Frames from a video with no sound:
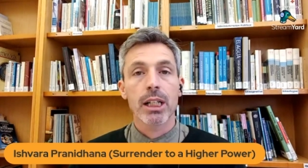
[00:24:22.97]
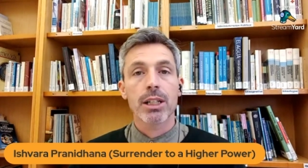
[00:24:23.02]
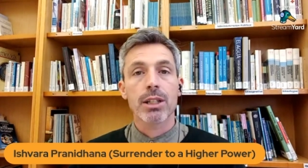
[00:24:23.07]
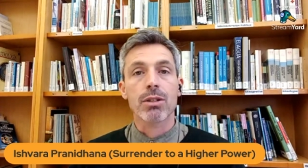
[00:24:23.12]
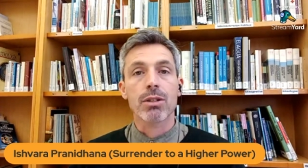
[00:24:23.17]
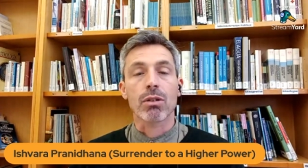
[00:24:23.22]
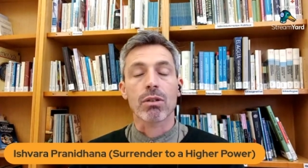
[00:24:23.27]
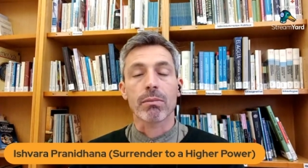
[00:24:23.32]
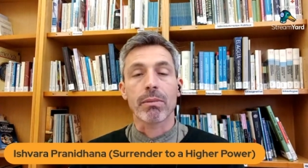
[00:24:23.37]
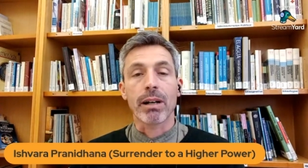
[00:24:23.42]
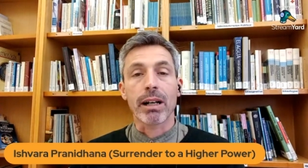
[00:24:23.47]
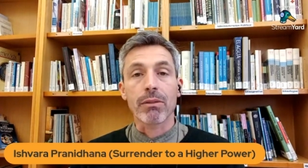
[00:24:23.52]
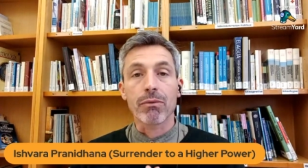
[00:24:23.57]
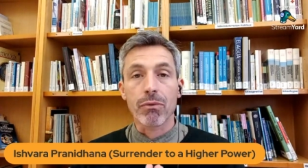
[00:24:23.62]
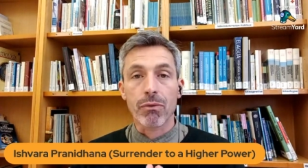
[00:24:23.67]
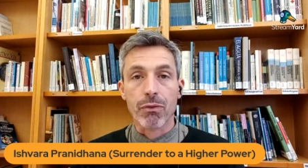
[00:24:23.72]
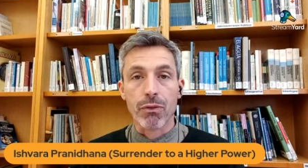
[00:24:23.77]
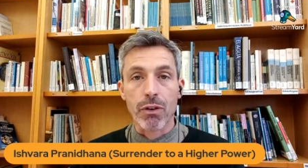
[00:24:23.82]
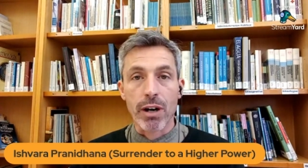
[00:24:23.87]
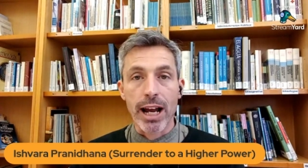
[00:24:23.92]
so my
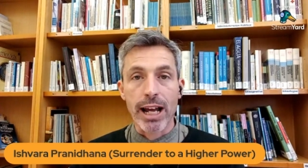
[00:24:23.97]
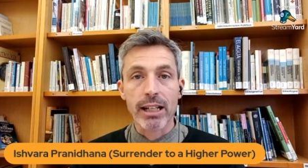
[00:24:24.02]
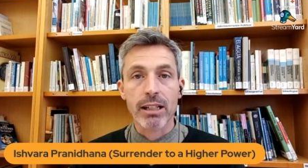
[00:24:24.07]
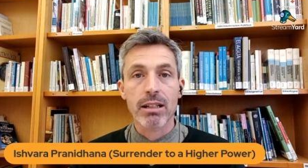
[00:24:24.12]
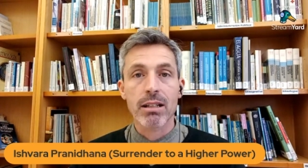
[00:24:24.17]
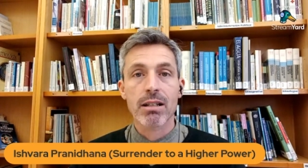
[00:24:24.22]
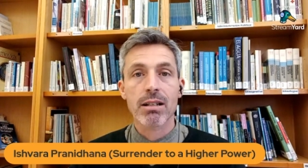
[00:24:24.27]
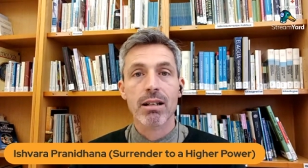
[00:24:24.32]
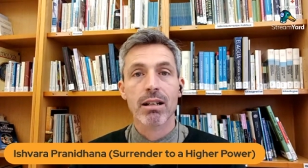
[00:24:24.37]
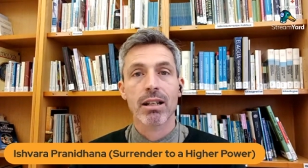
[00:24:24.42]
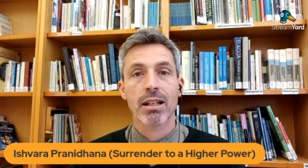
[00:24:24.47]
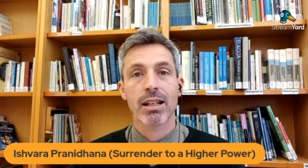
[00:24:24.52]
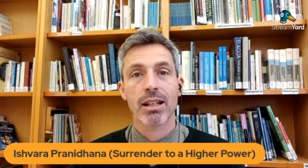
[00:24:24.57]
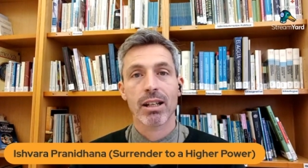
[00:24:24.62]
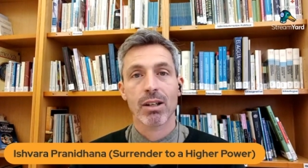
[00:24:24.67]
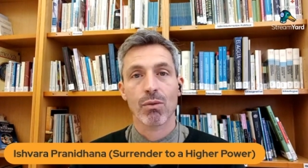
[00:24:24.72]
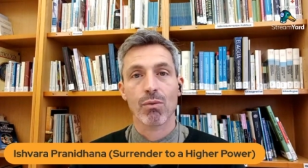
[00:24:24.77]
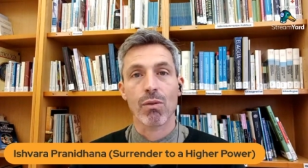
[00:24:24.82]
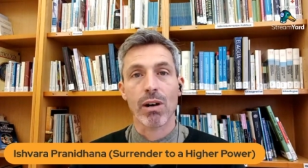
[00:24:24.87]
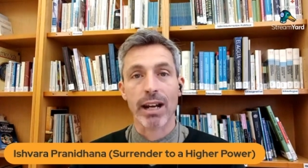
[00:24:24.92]
friend
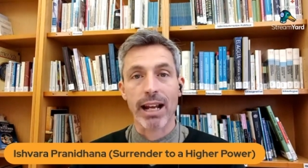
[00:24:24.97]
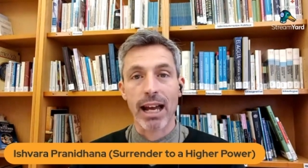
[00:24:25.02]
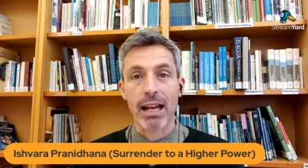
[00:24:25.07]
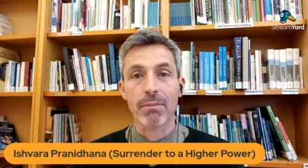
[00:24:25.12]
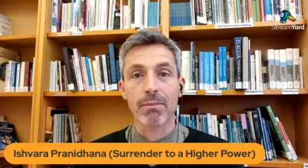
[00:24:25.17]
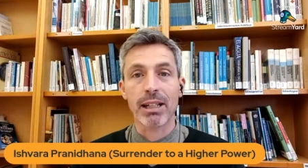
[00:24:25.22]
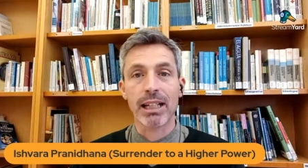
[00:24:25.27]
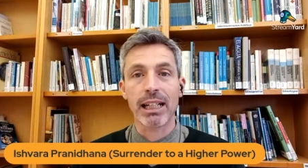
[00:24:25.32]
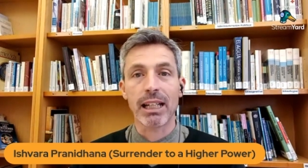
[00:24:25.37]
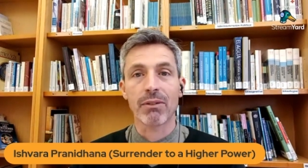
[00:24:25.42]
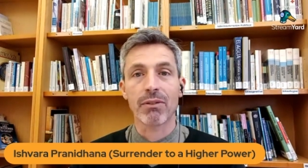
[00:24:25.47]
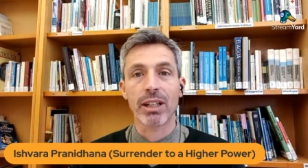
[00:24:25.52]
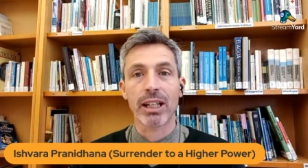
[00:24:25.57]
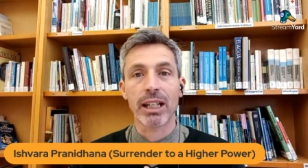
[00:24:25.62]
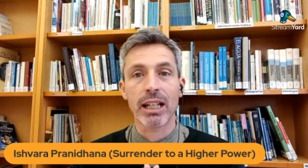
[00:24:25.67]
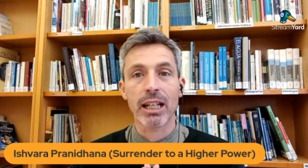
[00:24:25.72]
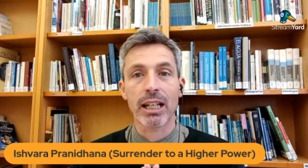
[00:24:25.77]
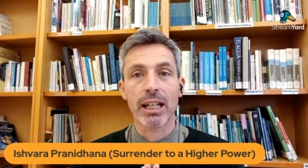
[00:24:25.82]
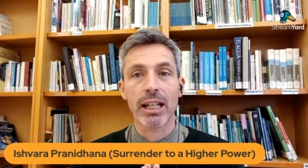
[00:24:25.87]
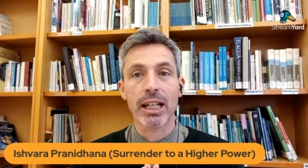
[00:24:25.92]
what i believe
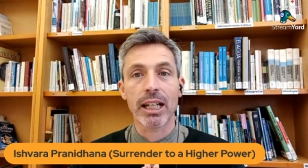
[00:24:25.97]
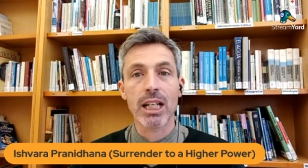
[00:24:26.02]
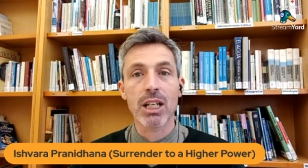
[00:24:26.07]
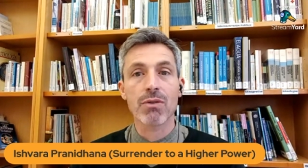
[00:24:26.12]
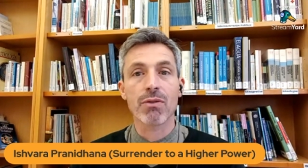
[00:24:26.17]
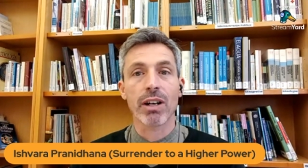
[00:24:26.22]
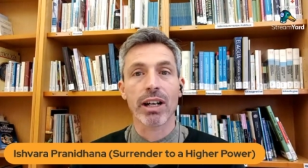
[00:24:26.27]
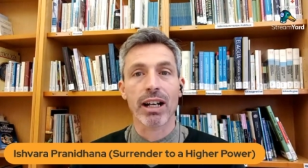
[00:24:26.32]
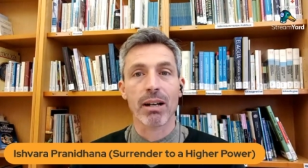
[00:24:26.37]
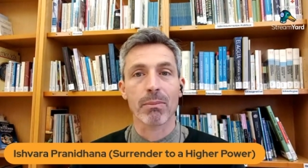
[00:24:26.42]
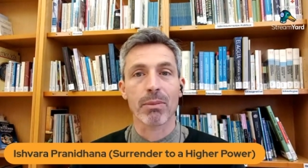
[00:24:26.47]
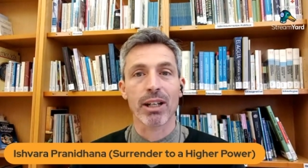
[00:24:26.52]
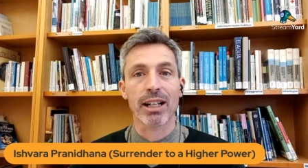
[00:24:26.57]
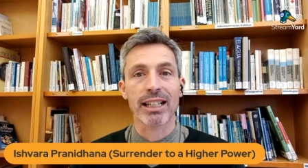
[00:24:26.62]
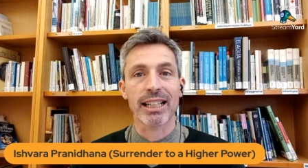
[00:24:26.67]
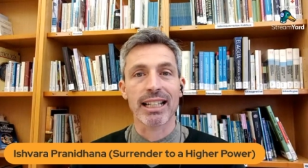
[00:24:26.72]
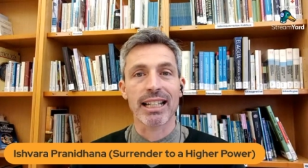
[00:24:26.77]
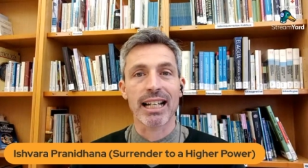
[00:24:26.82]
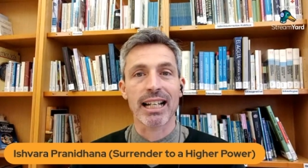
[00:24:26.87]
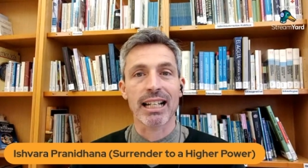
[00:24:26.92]
Ishvara
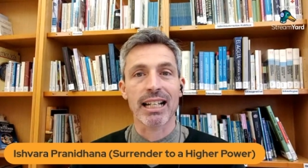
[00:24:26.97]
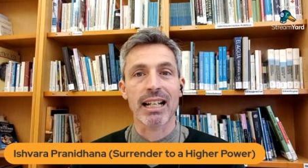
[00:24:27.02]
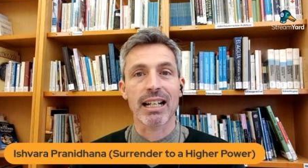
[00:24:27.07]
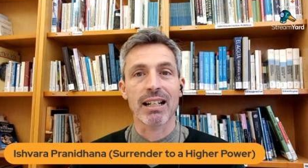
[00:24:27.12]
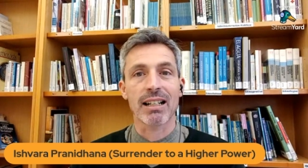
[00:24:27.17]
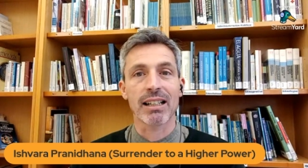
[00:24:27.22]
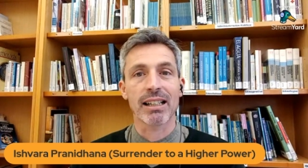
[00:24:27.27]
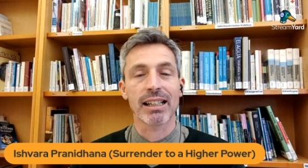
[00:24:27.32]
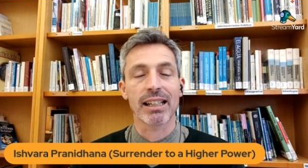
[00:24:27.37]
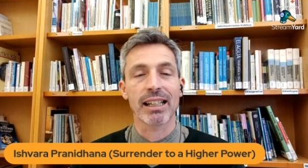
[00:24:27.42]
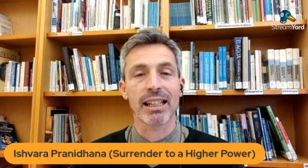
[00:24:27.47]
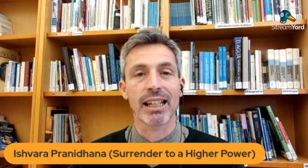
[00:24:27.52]
Pranidhana